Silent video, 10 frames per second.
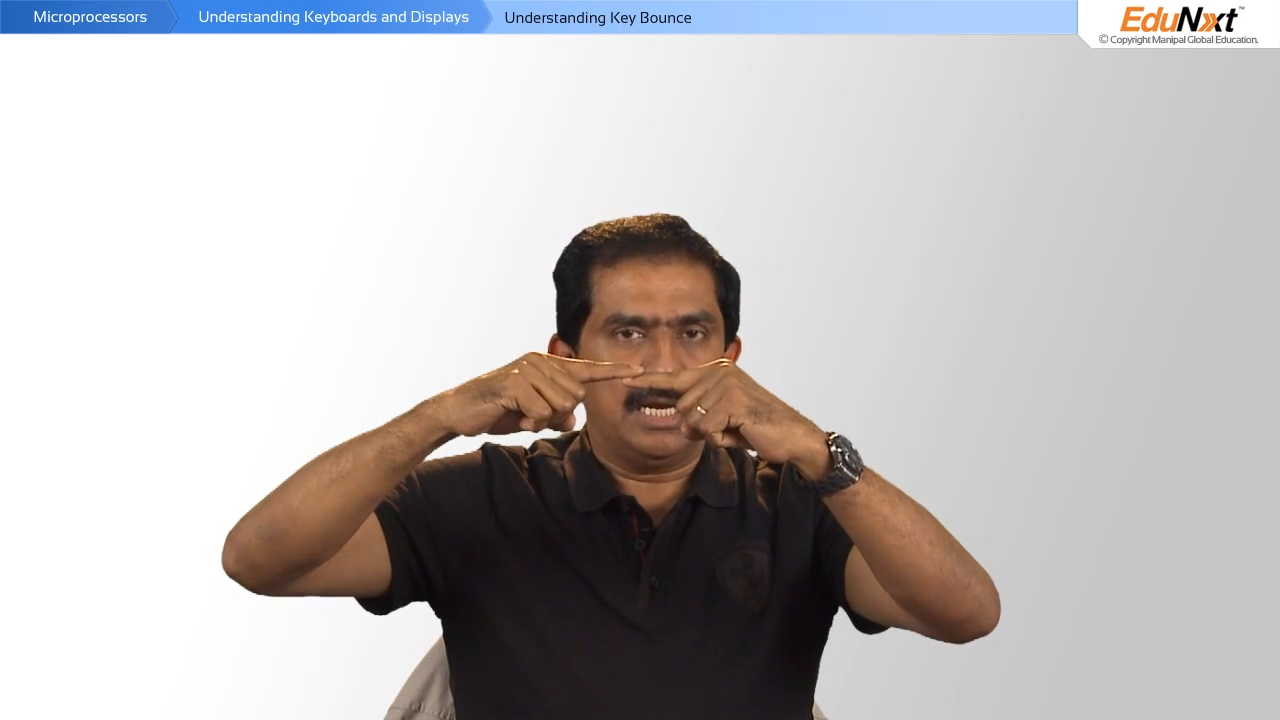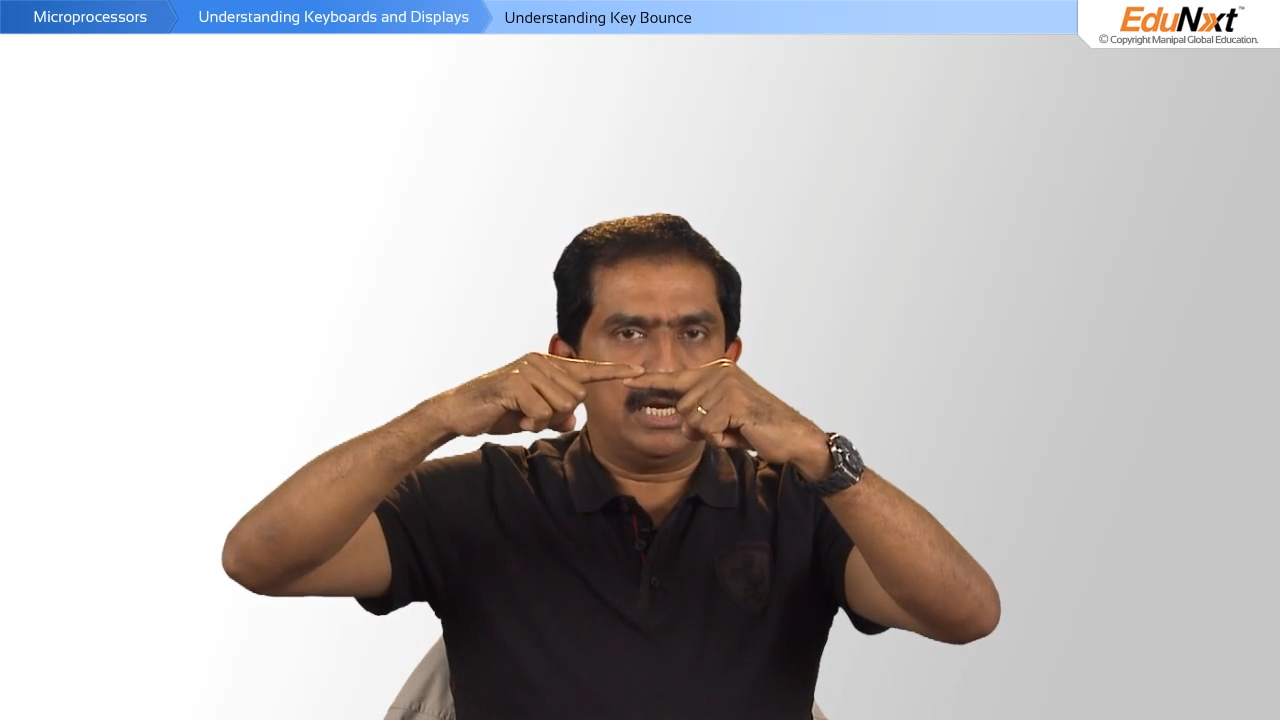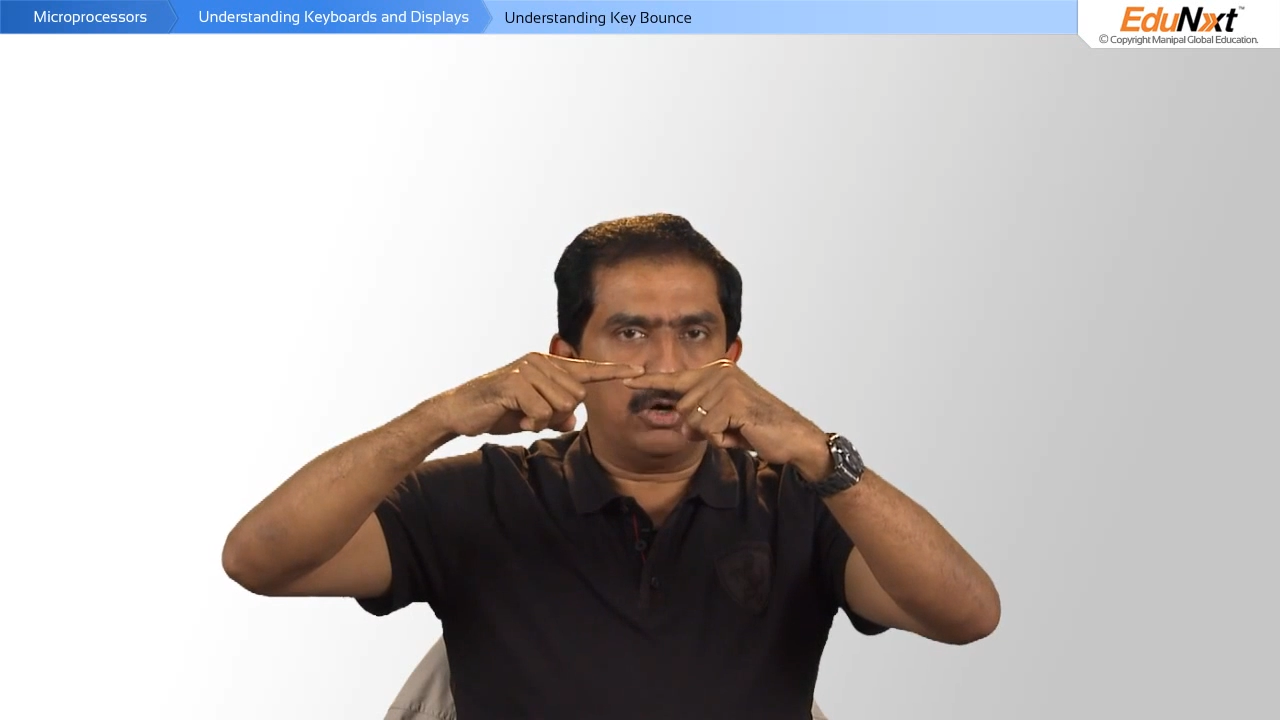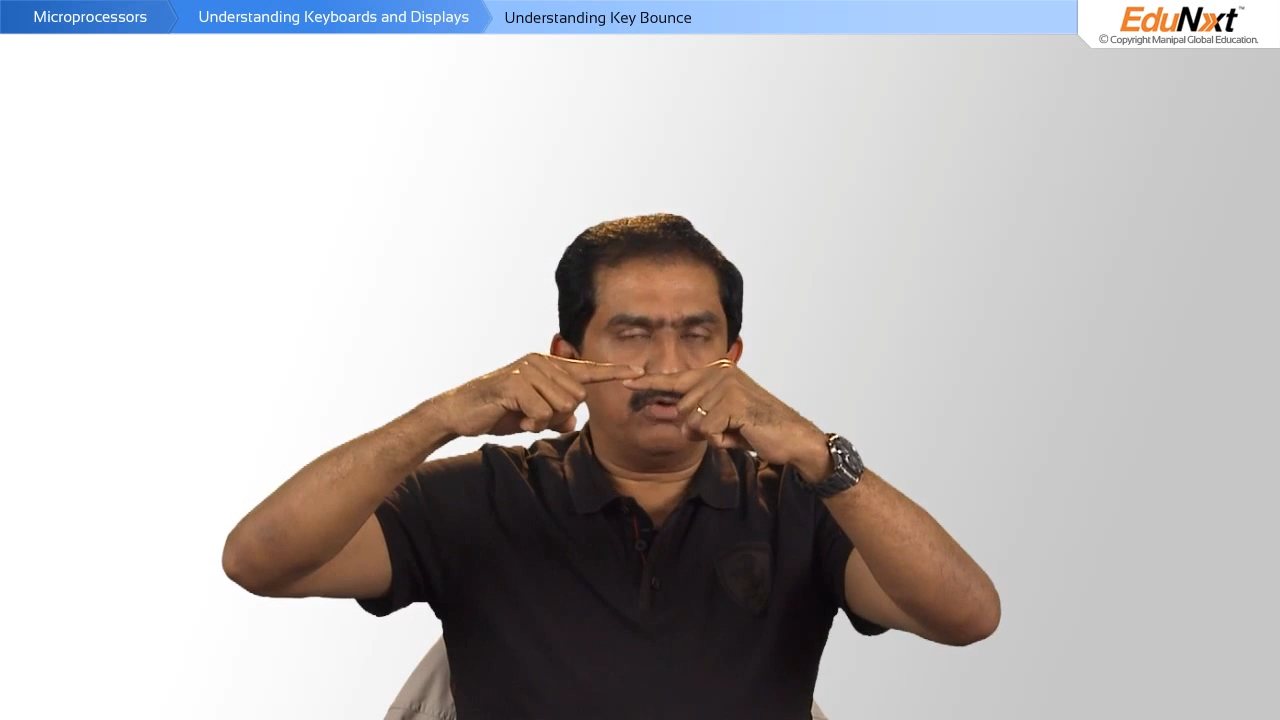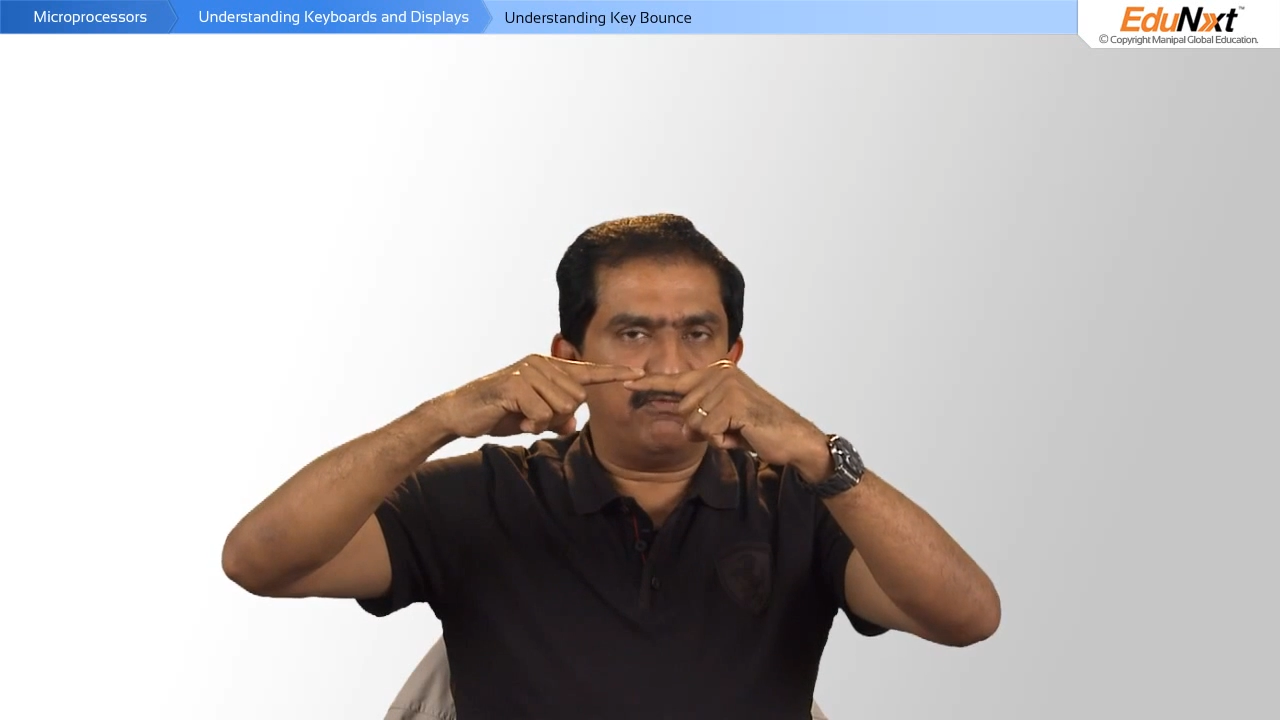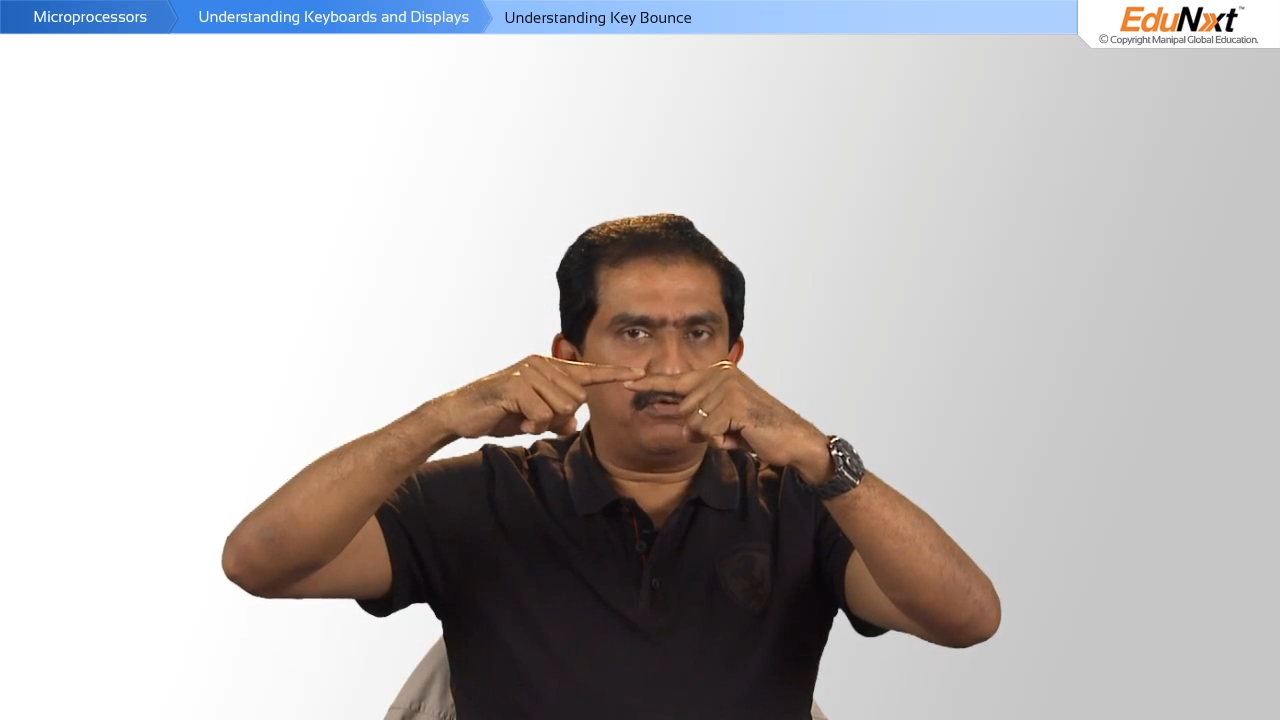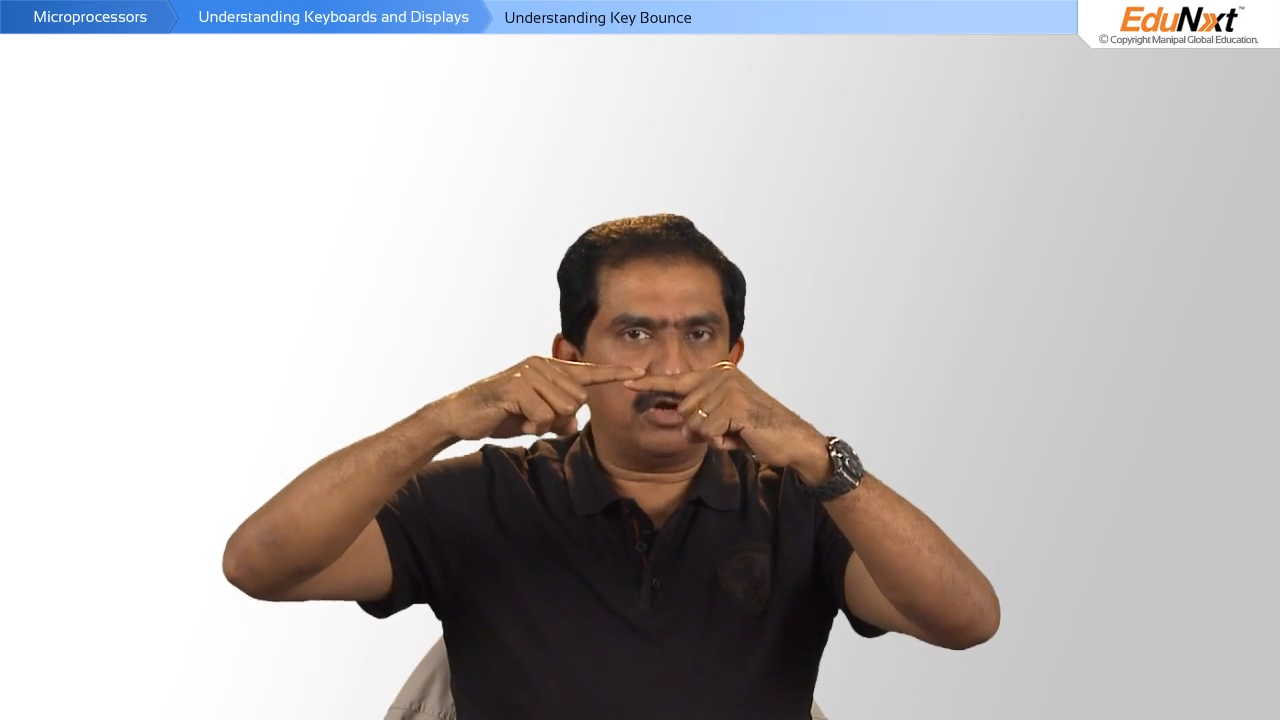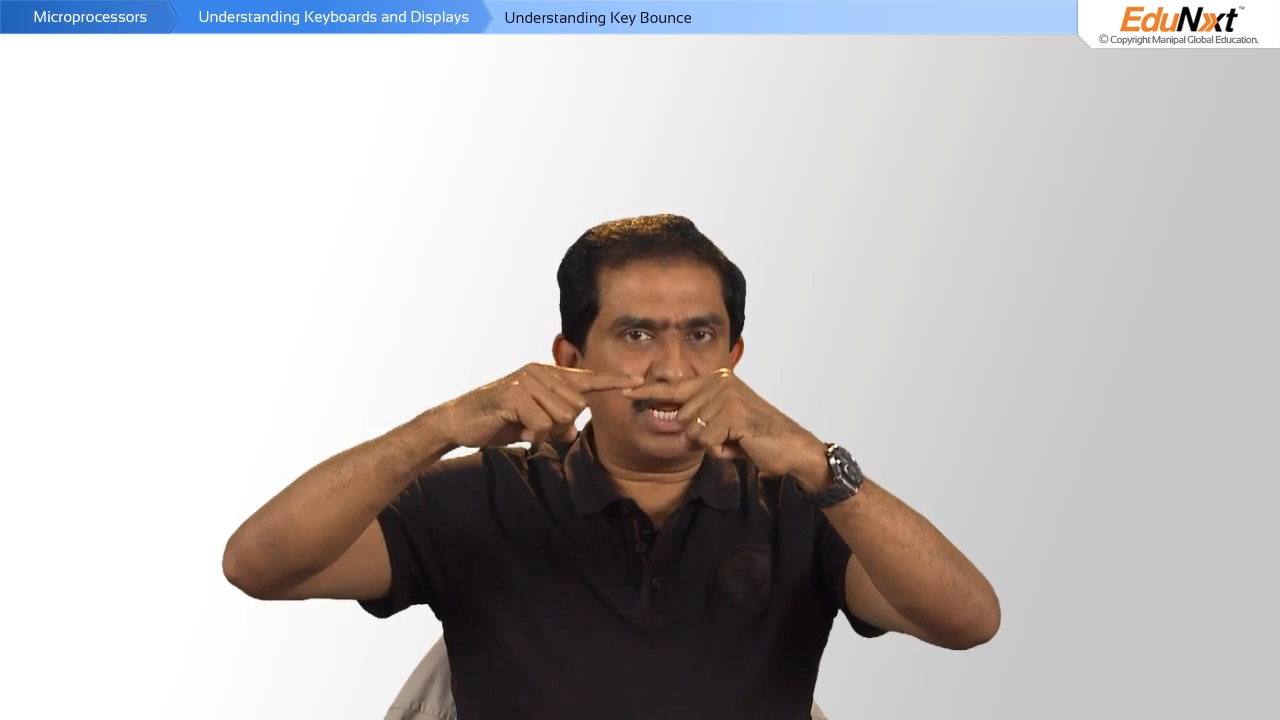Now, for